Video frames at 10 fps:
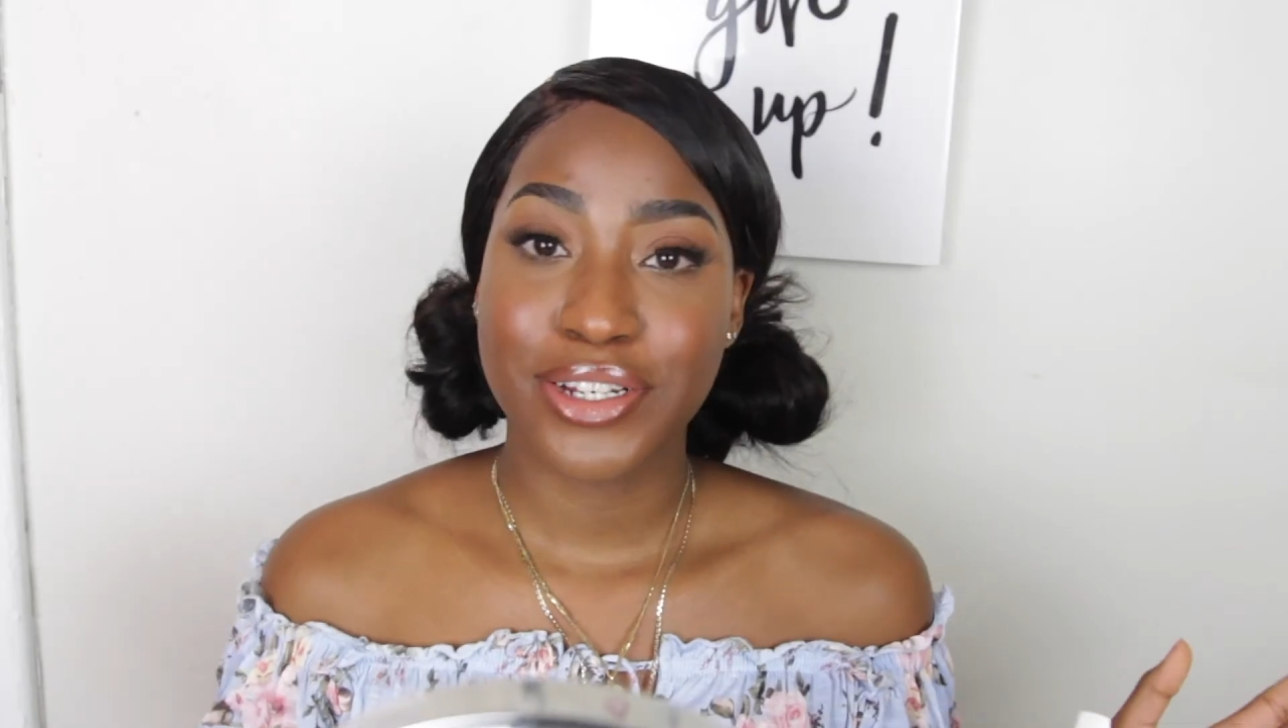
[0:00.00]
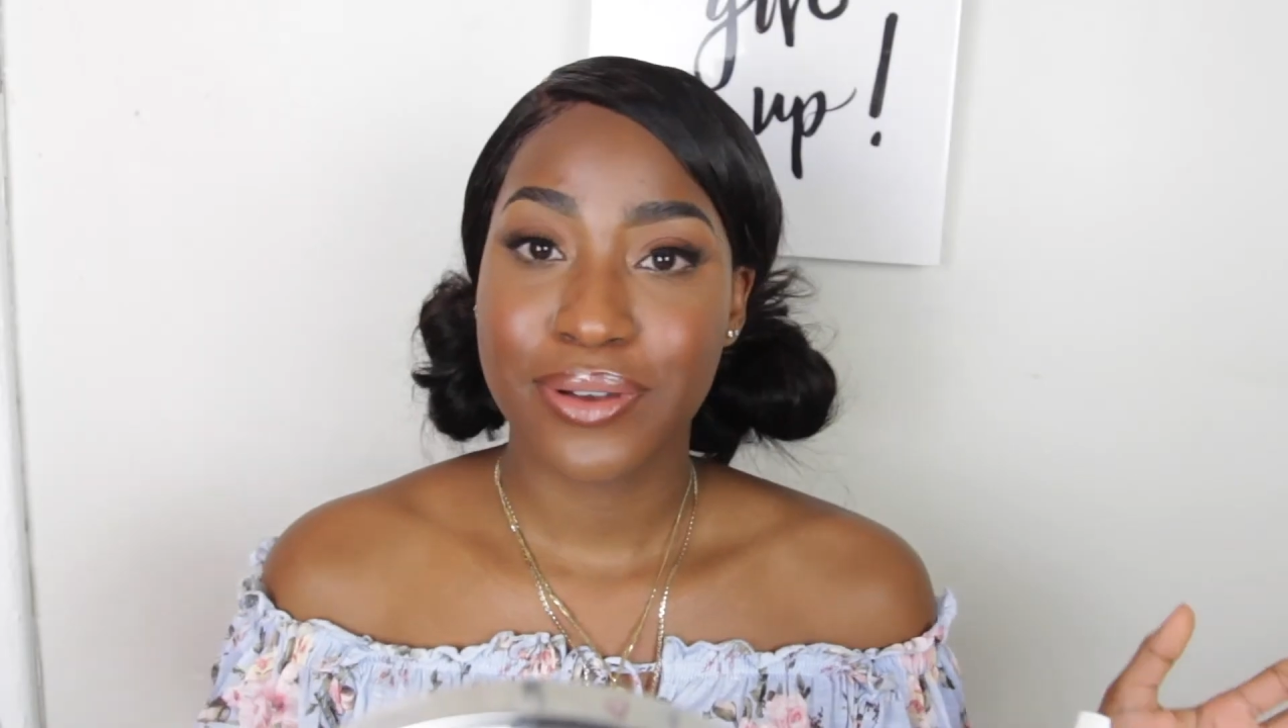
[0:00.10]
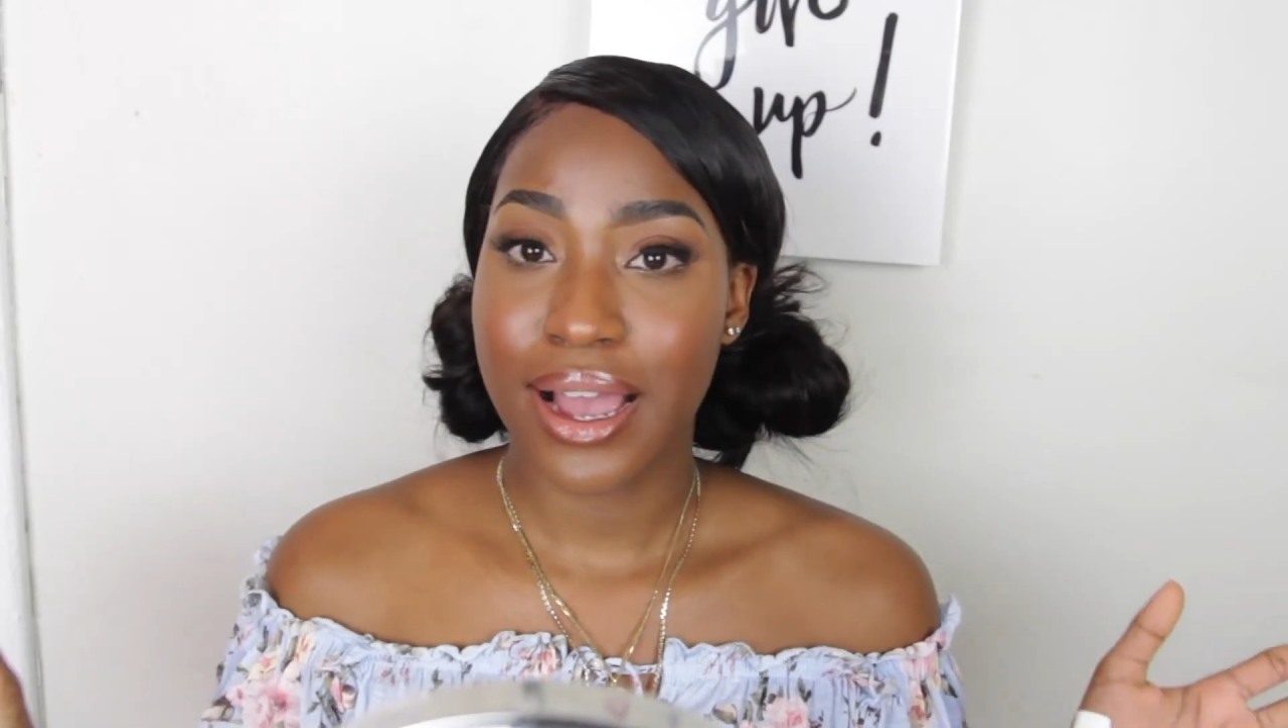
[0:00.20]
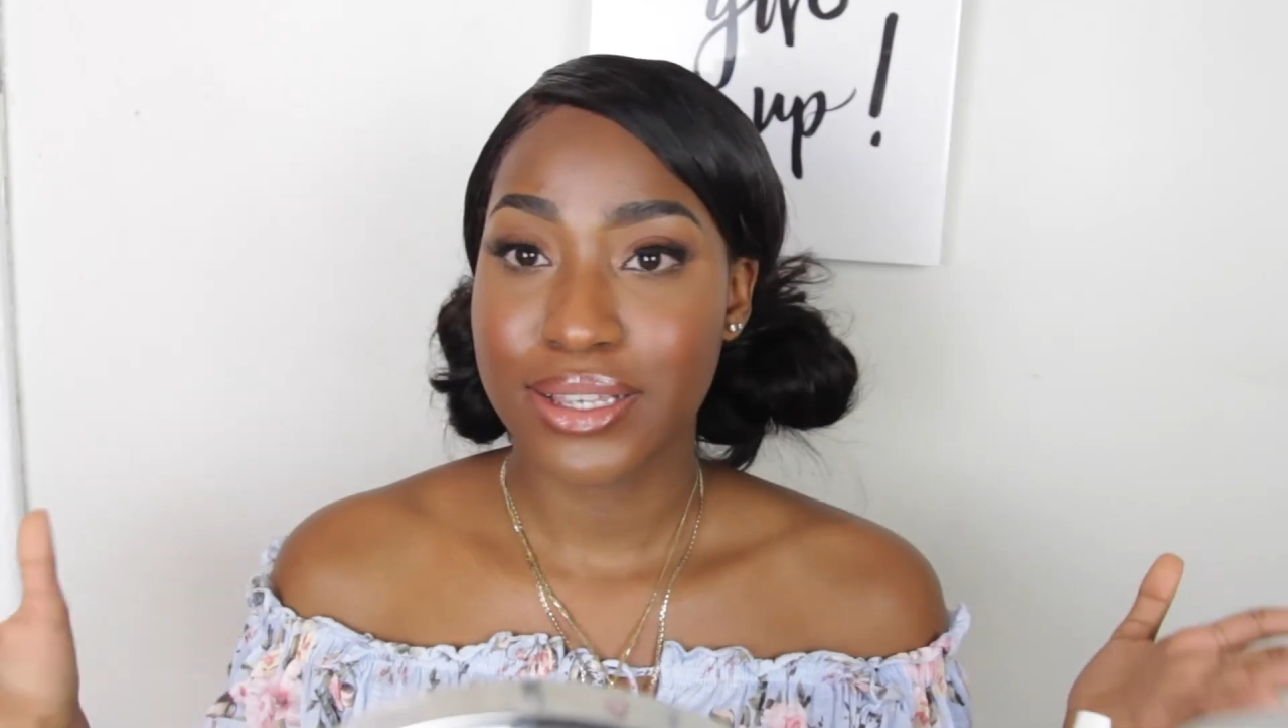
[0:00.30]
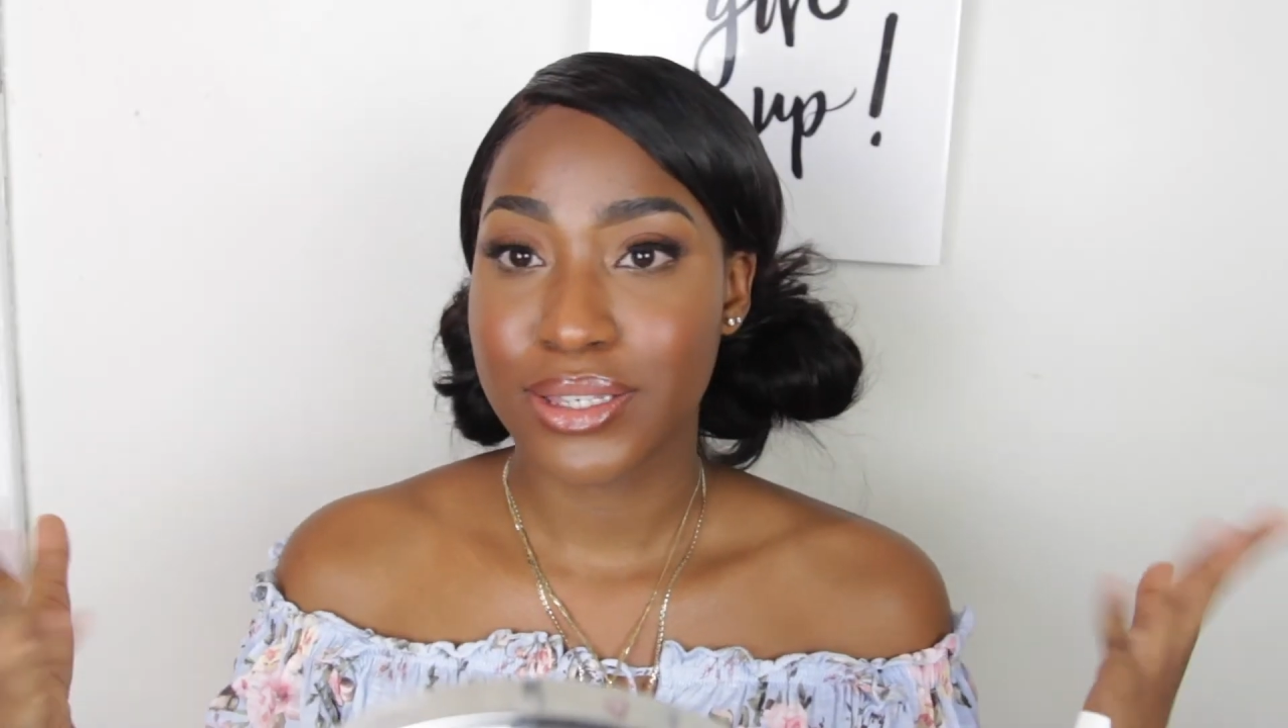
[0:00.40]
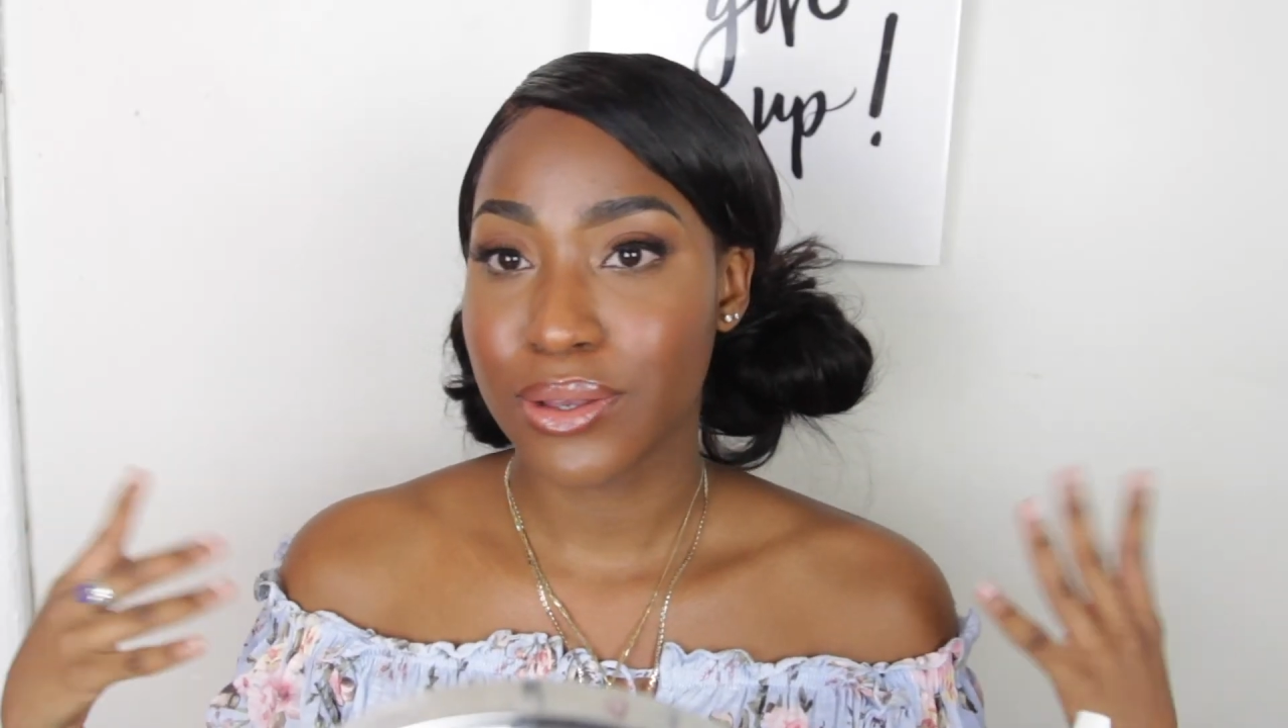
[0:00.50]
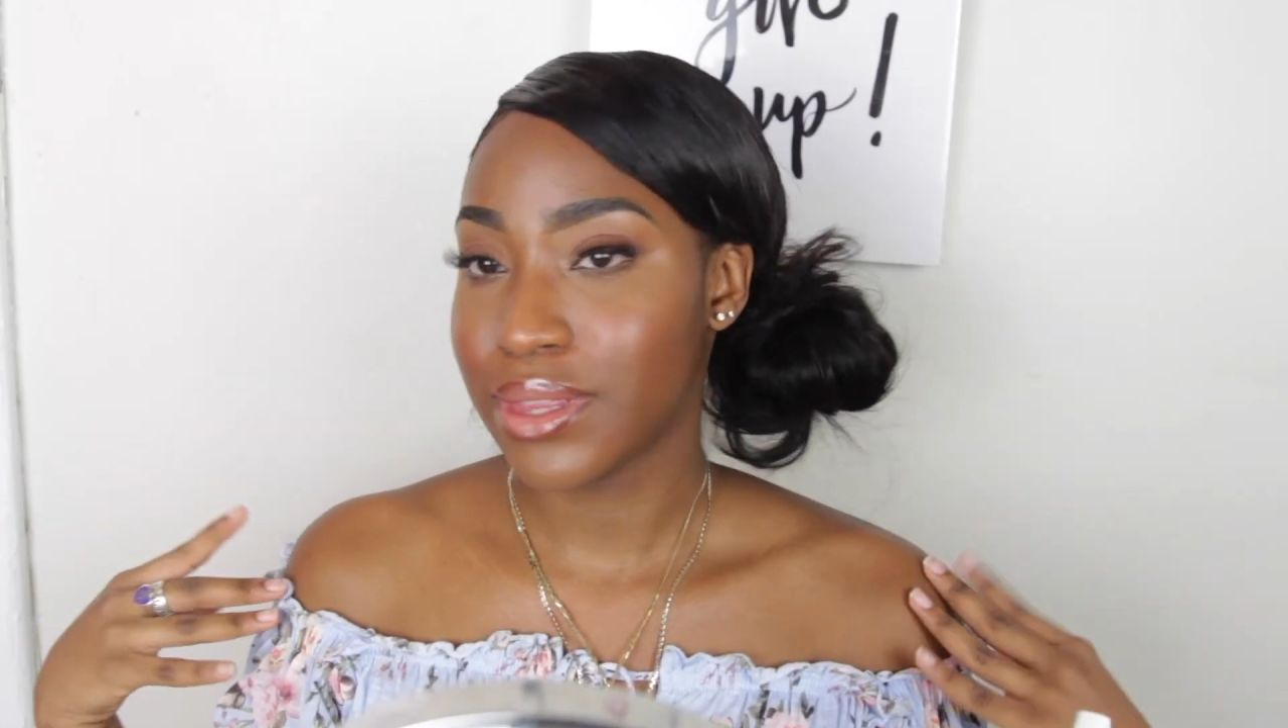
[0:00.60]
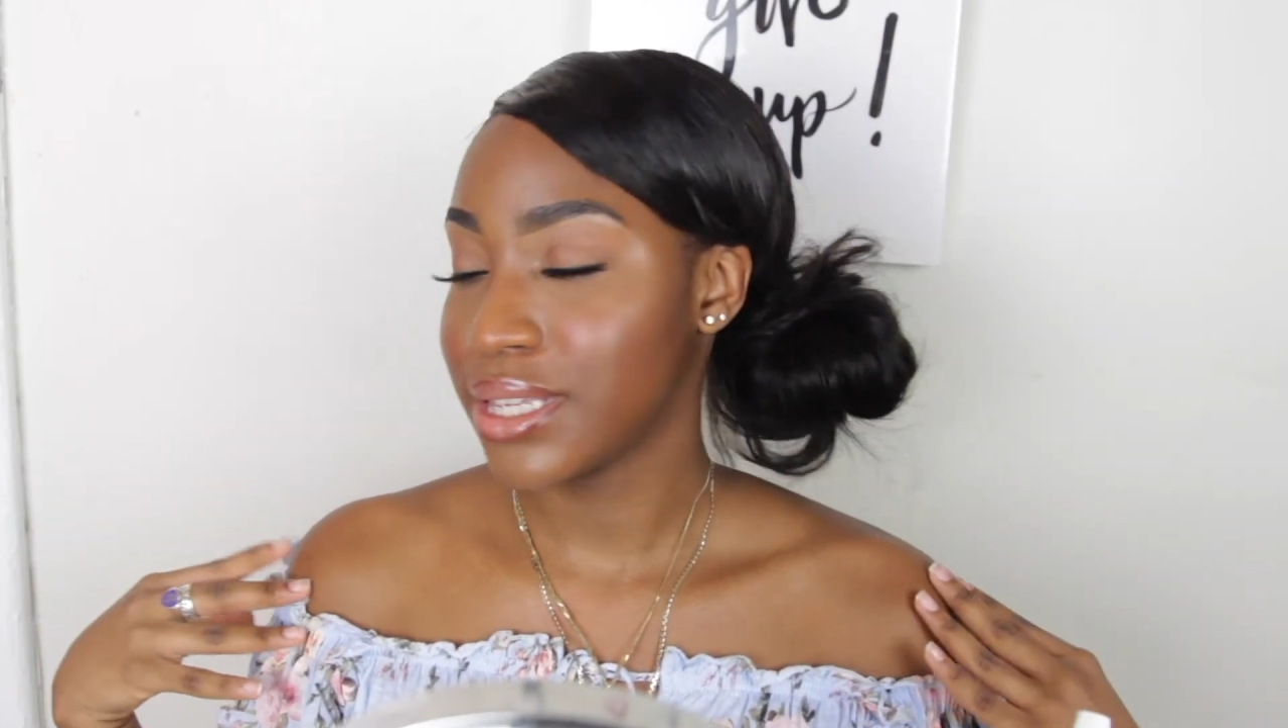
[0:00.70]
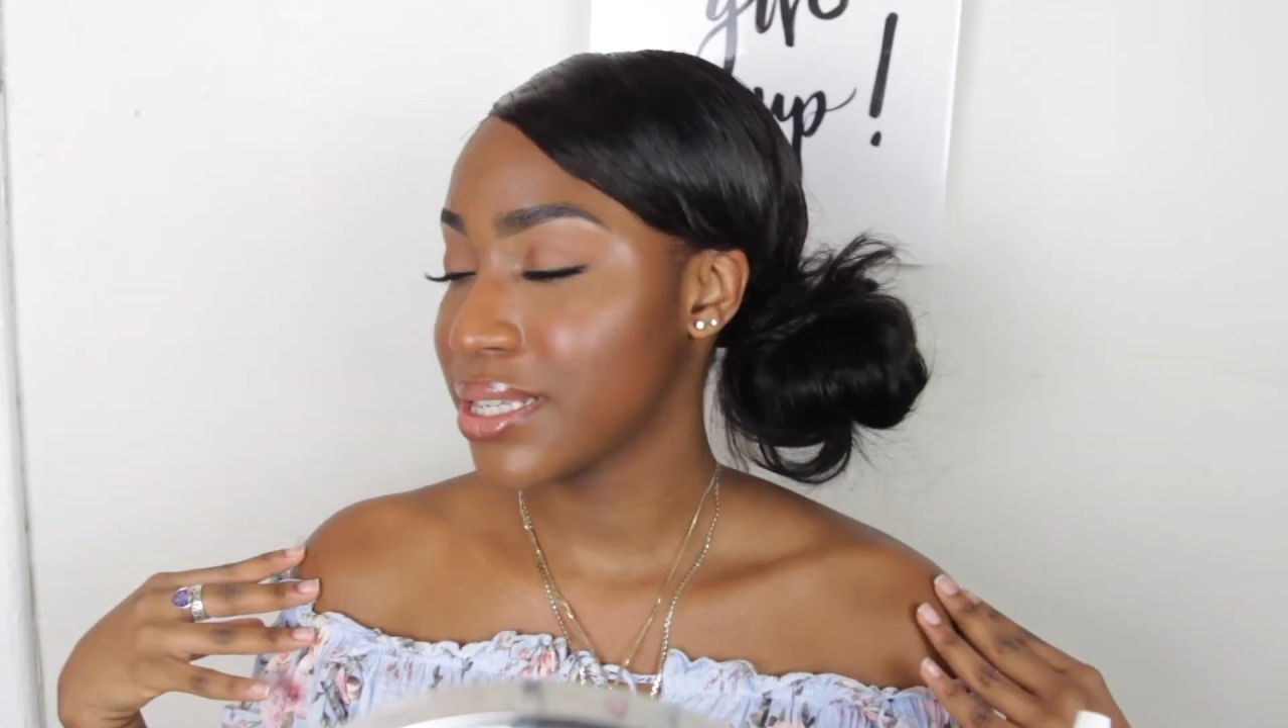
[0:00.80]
you guys, so this